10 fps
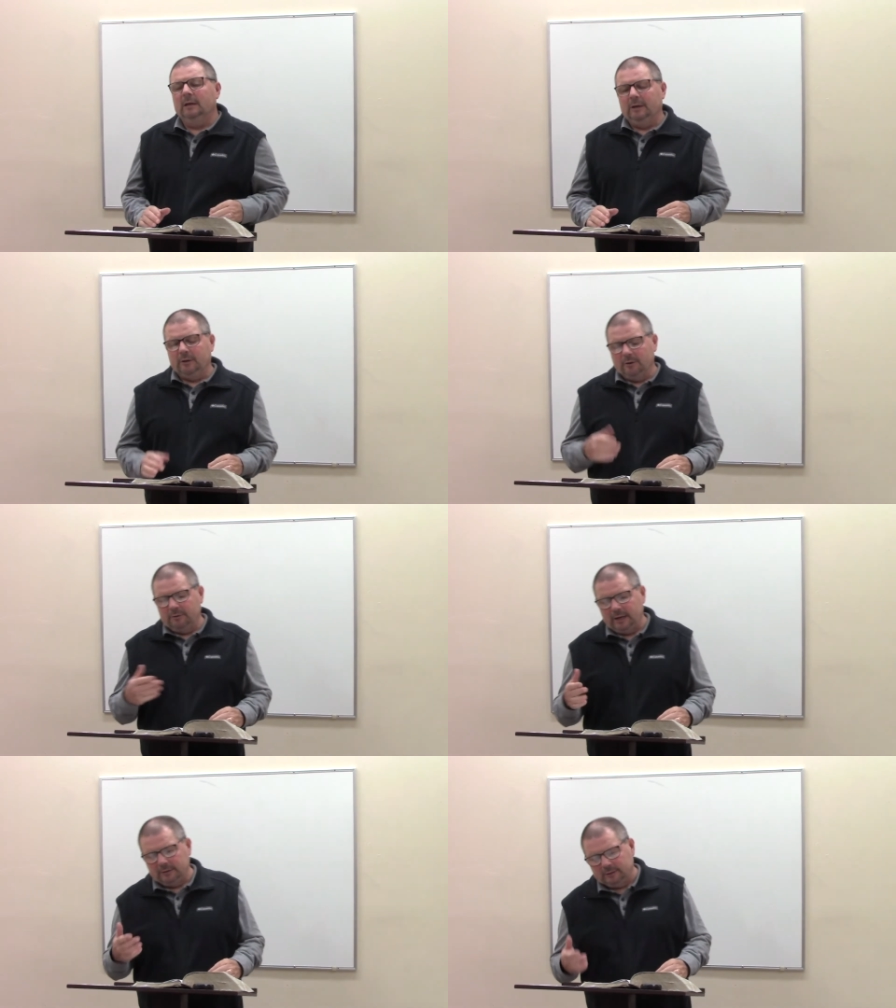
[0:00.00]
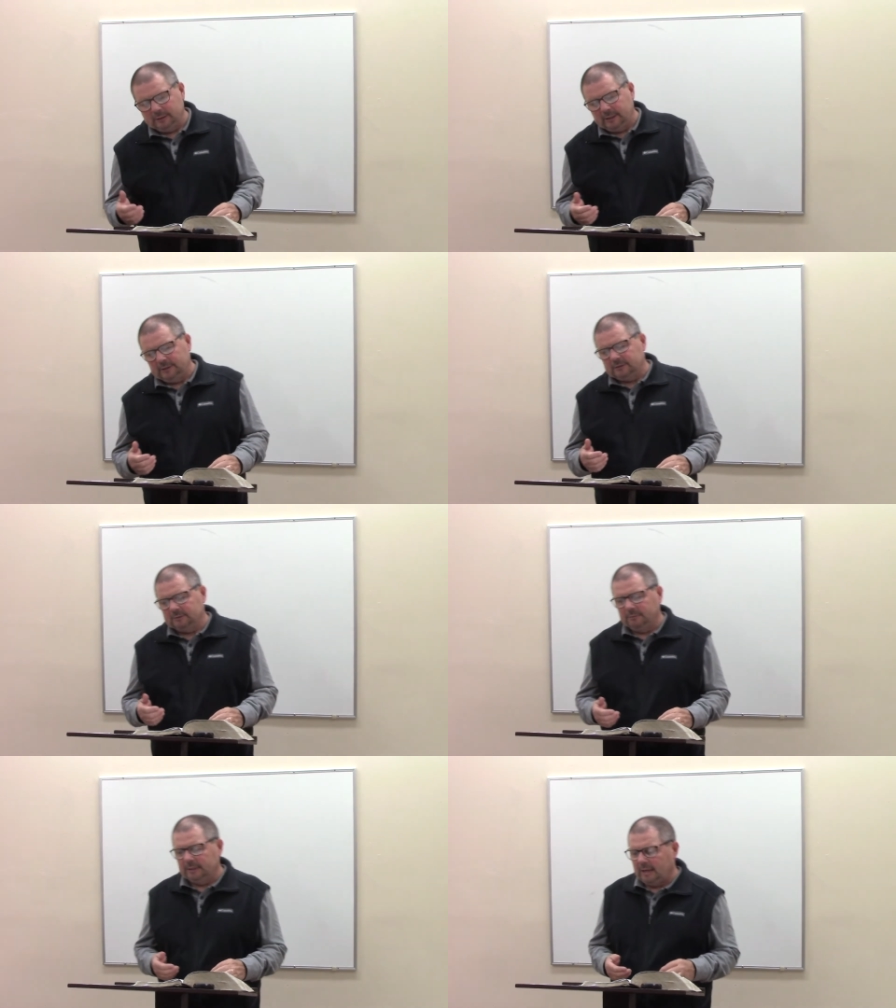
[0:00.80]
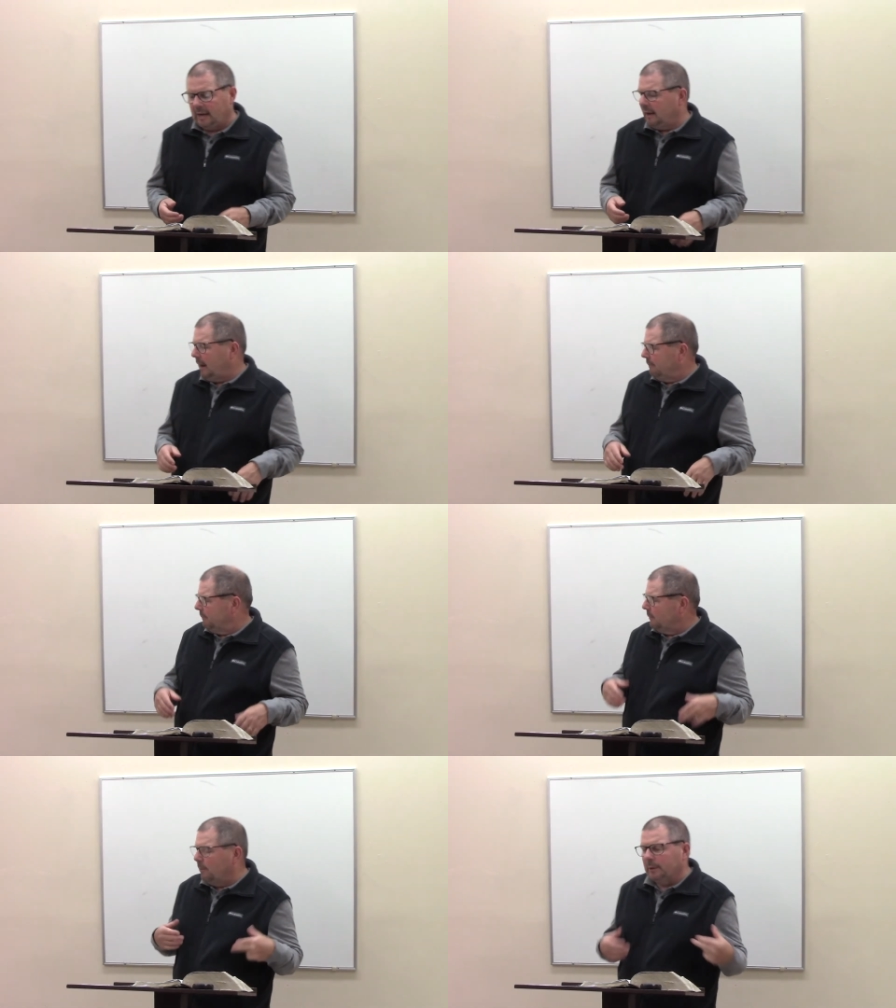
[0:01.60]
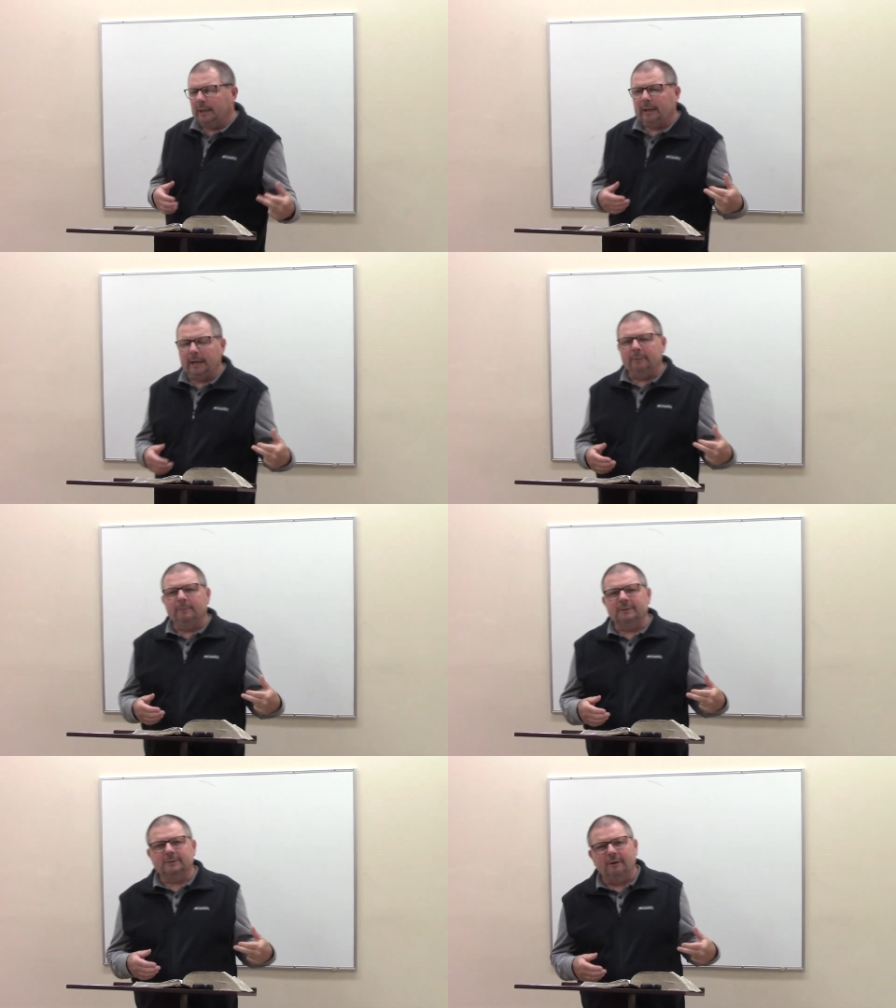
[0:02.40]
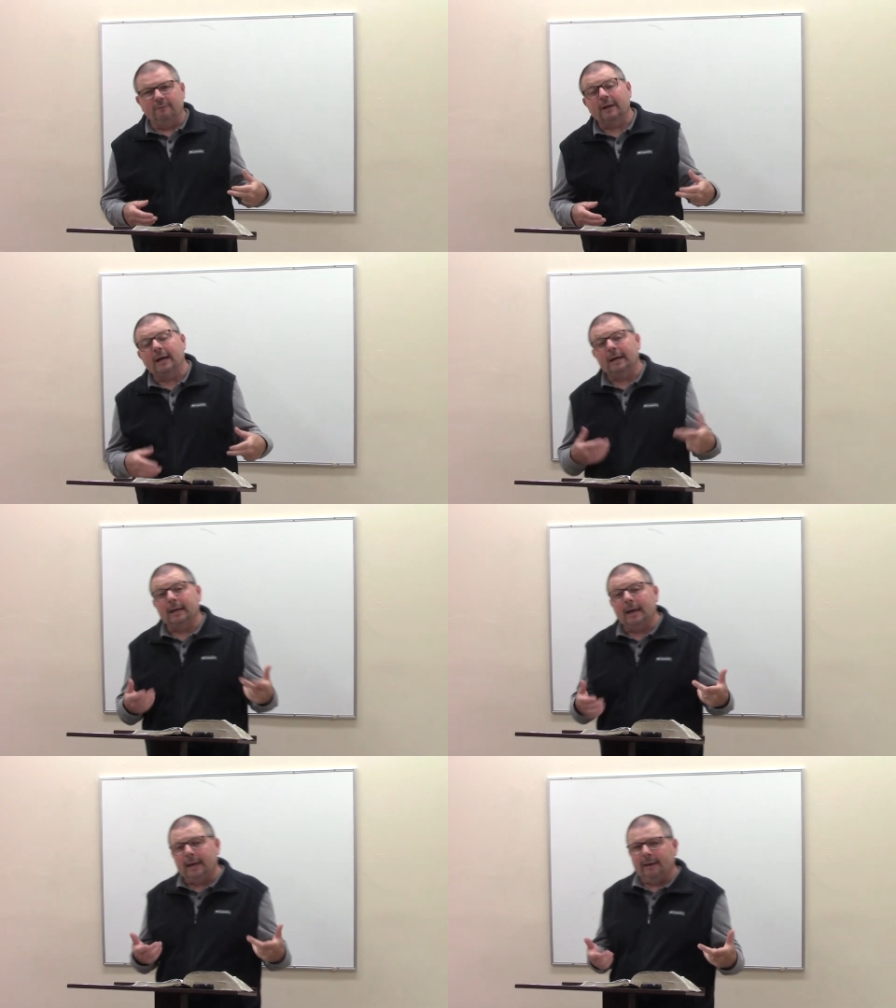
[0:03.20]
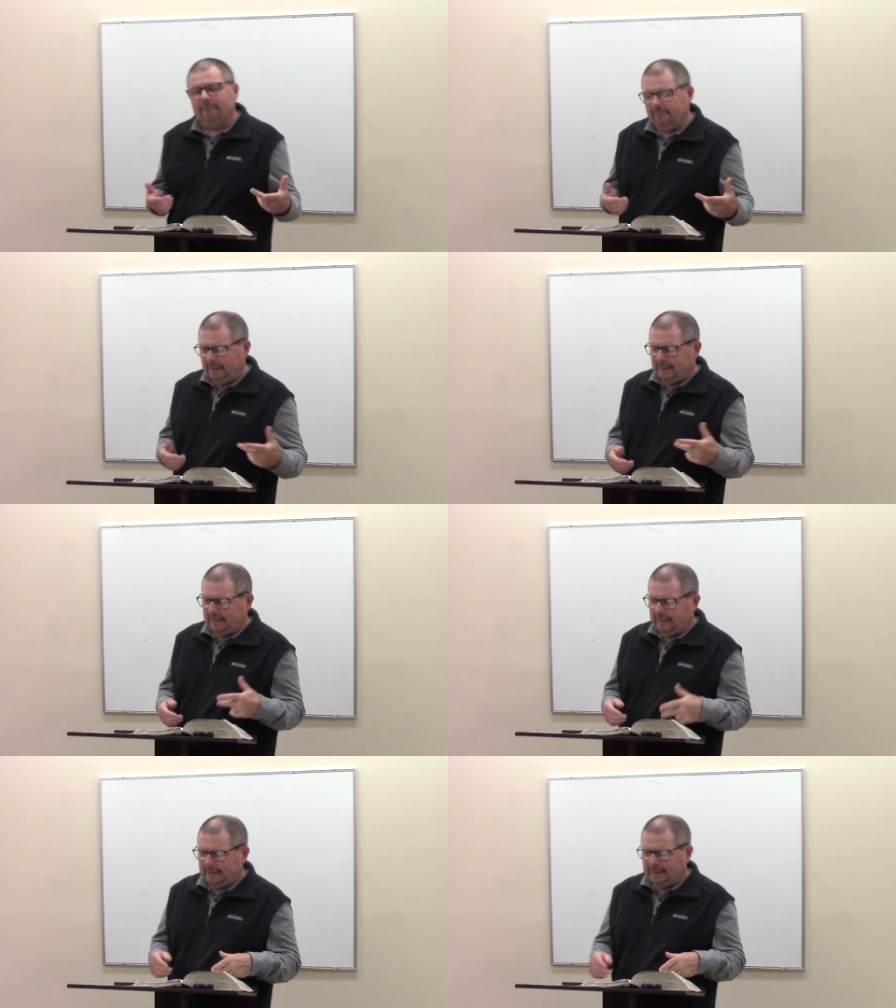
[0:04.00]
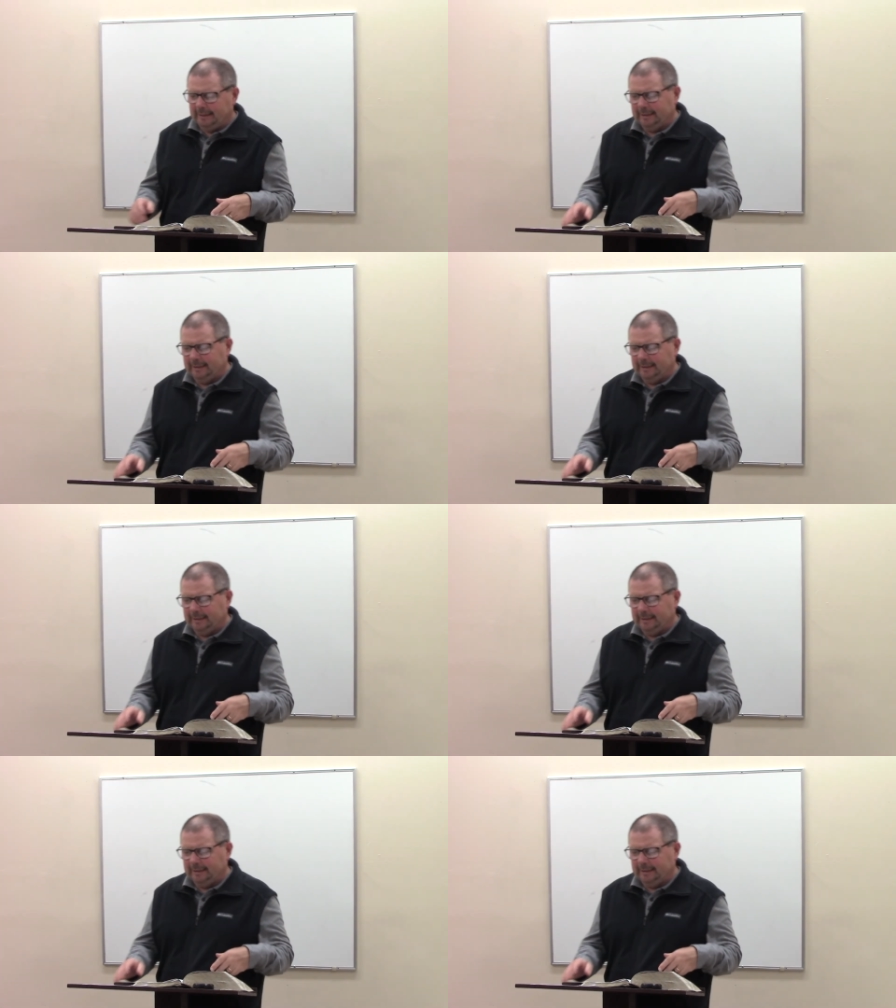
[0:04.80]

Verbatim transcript: And you go down the list, but I, I don't want to get ahead of myself, and I kind of have.